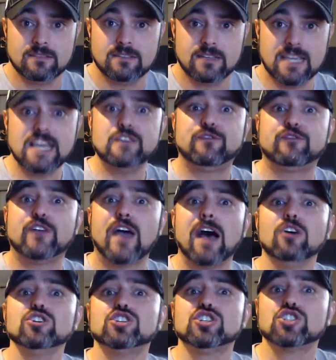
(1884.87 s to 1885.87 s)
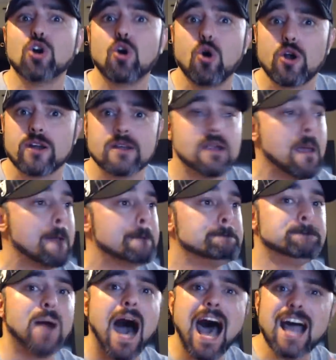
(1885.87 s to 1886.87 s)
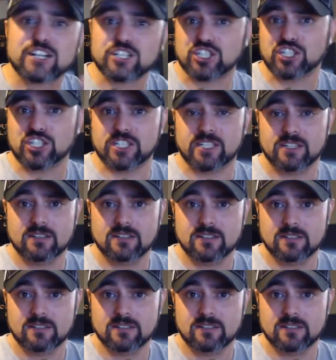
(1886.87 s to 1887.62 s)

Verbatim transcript: He fell short, botched,